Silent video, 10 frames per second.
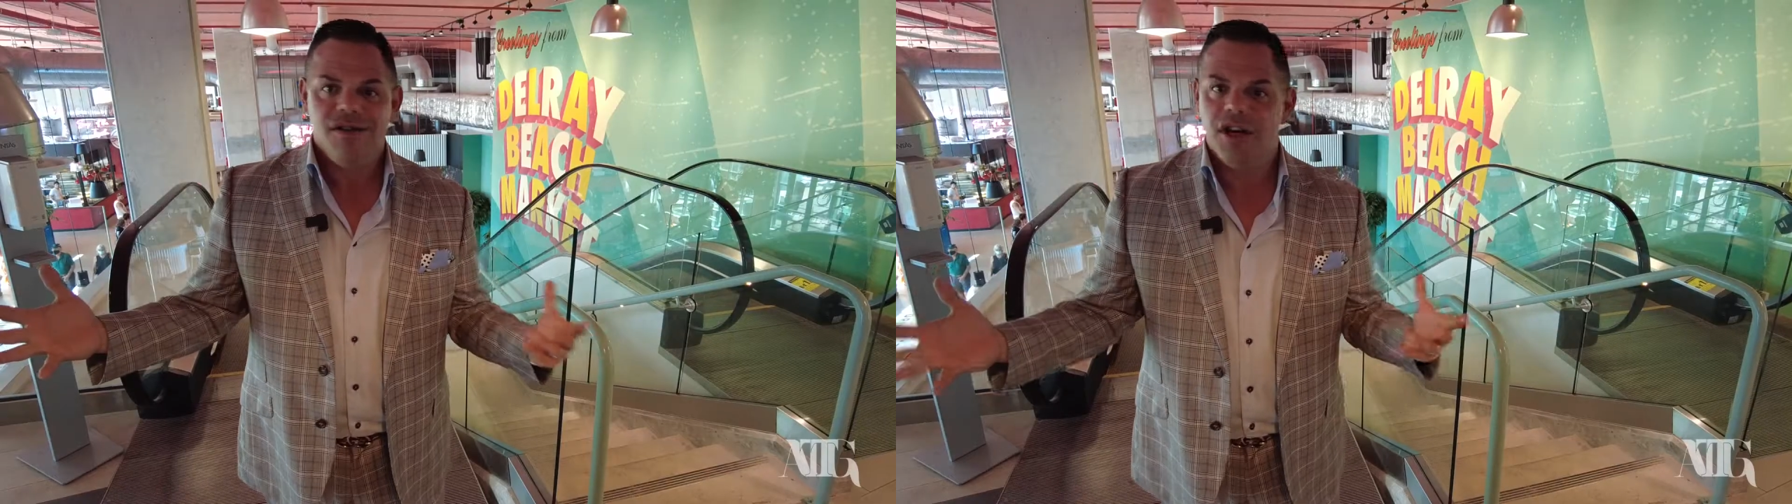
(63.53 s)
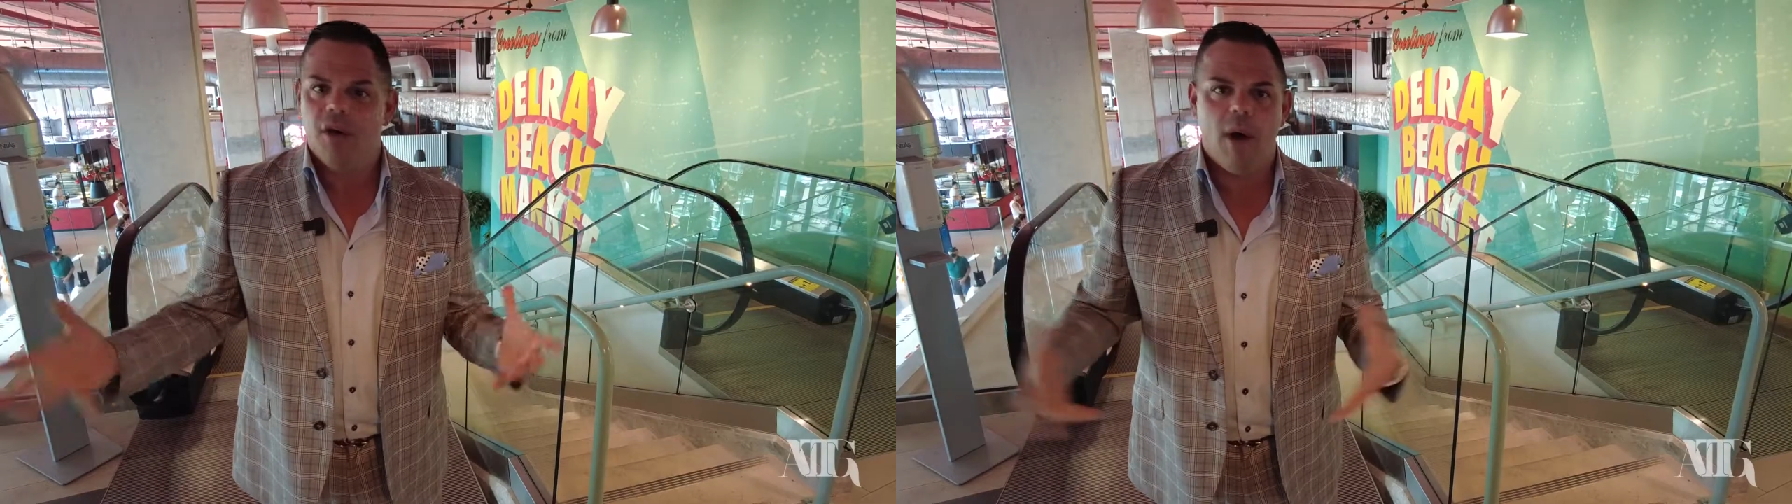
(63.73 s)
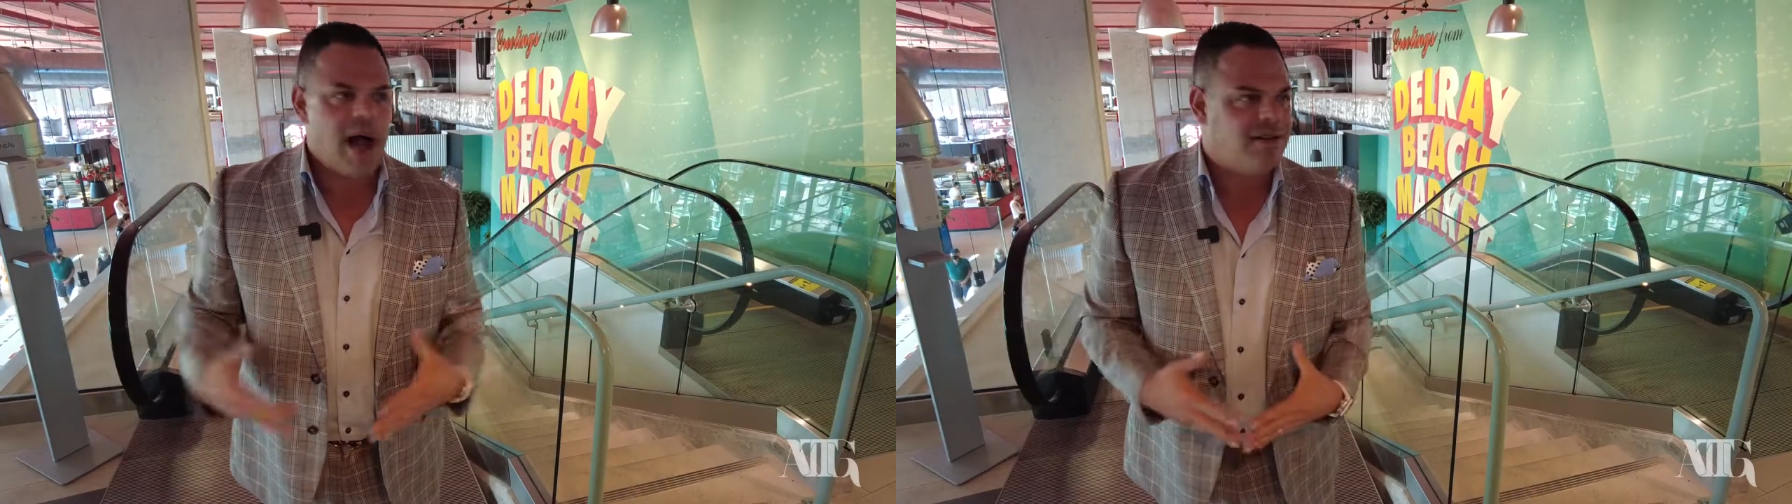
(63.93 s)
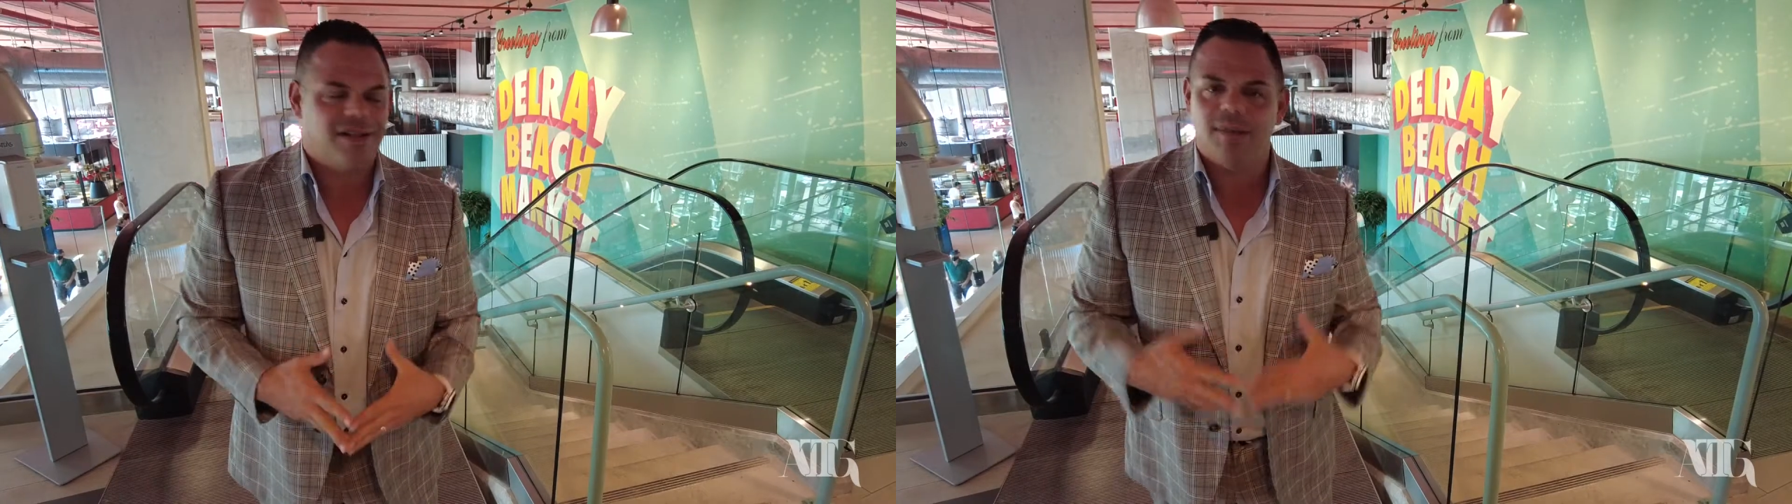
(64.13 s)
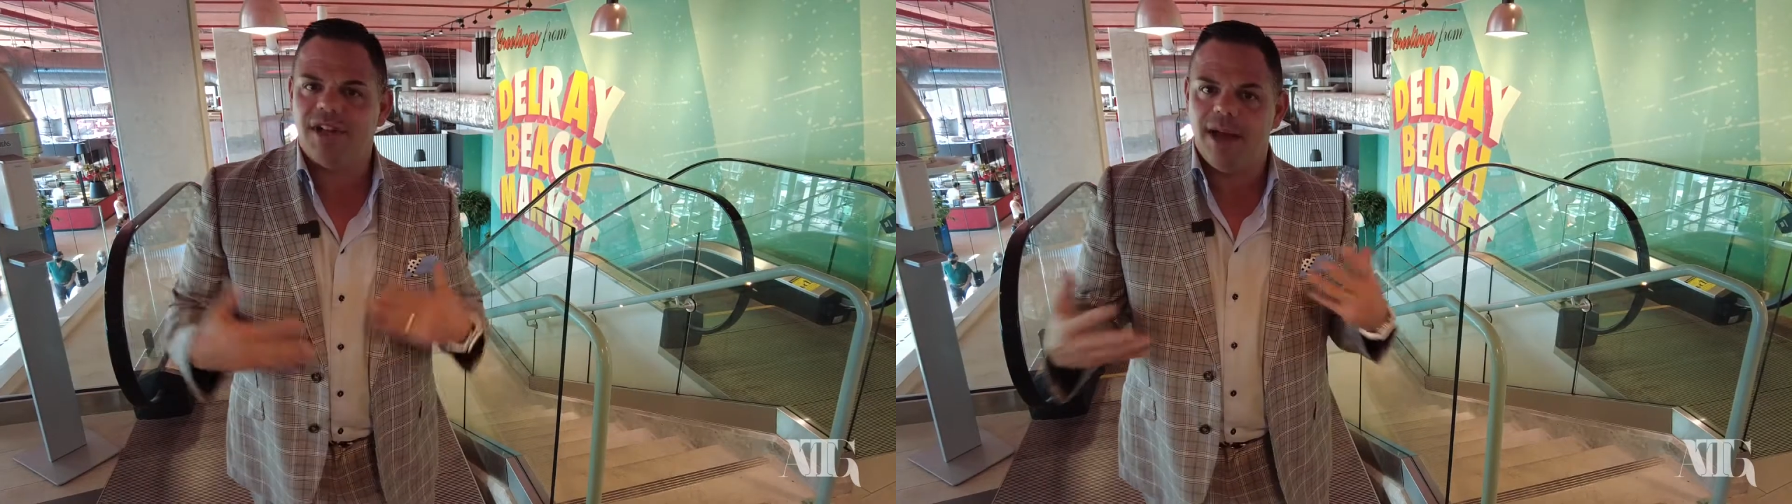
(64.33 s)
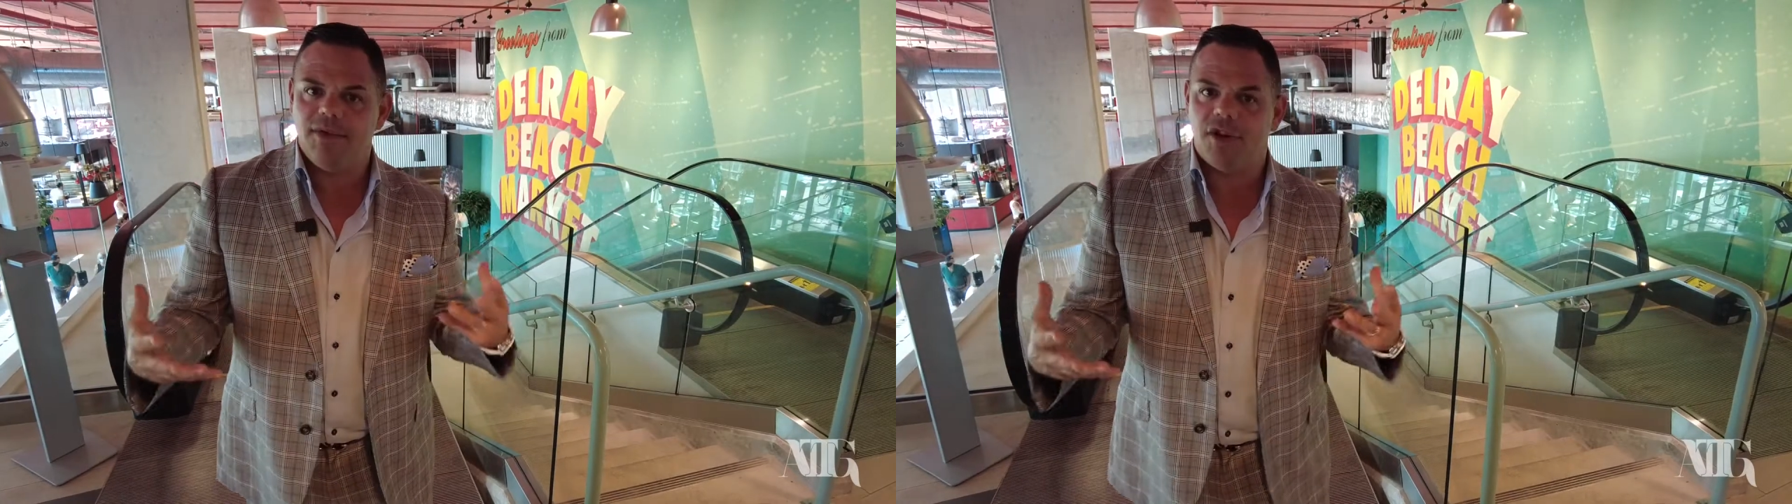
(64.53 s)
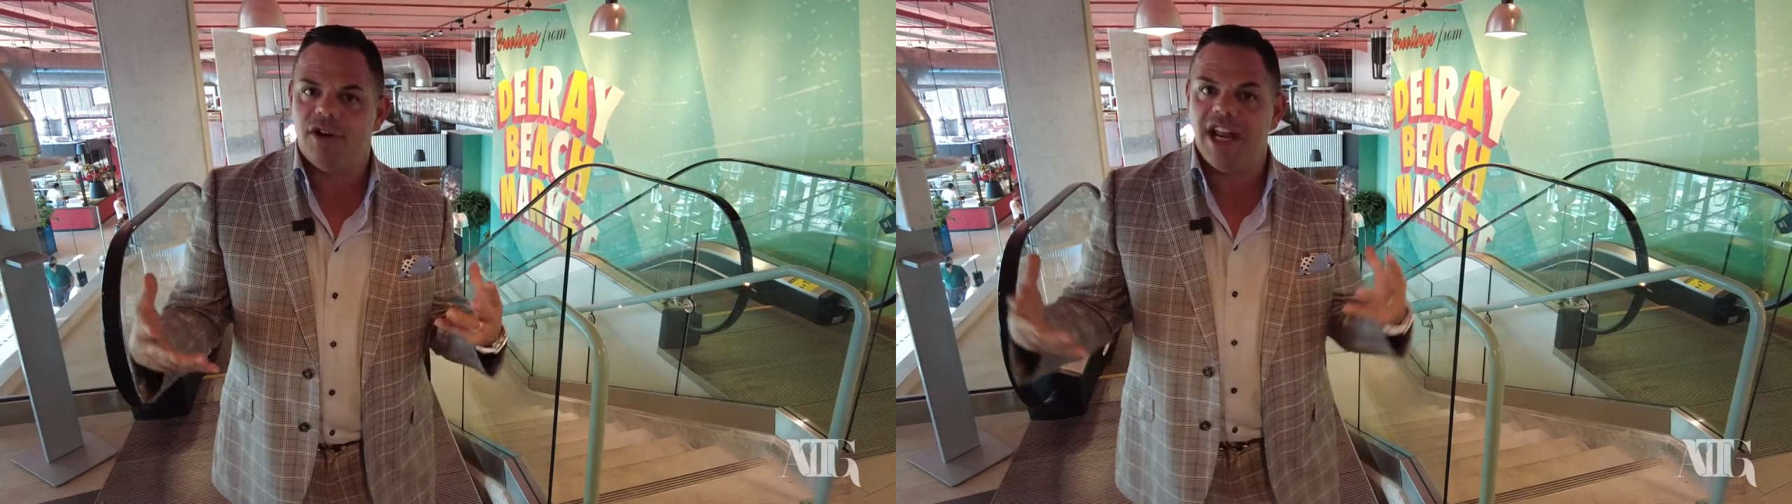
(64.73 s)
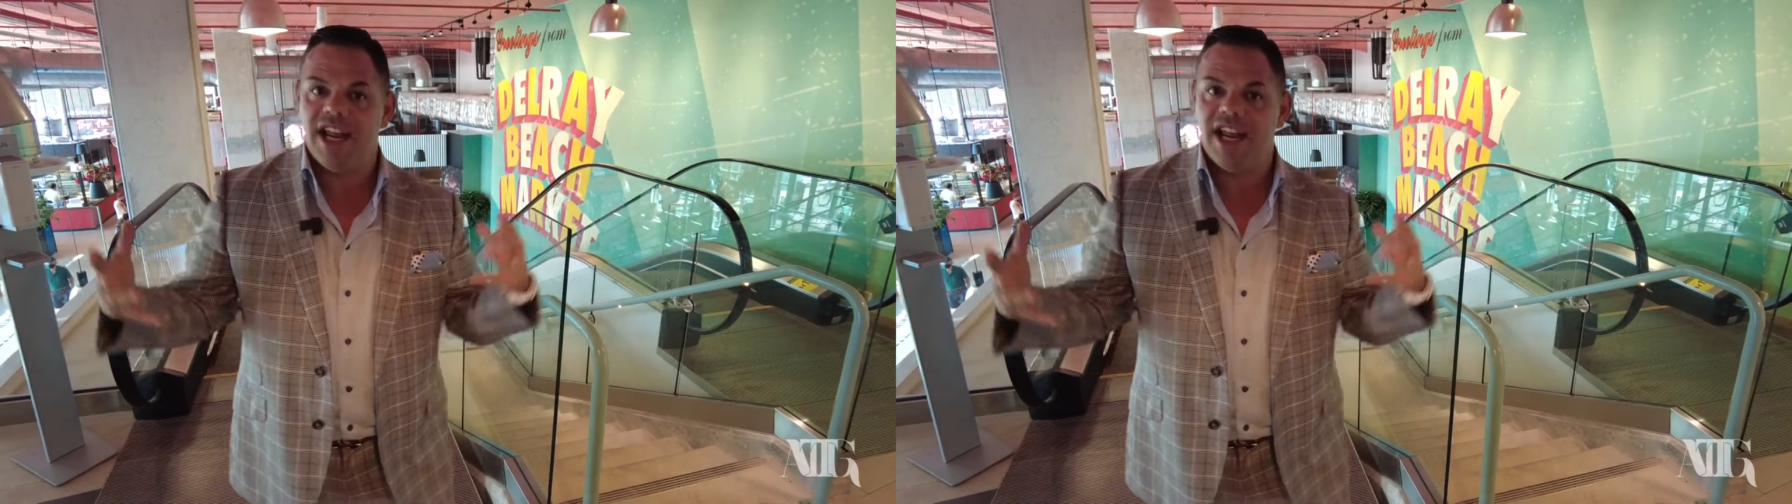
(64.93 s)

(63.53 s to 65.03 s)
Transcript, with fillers: You know what? Sometimes you're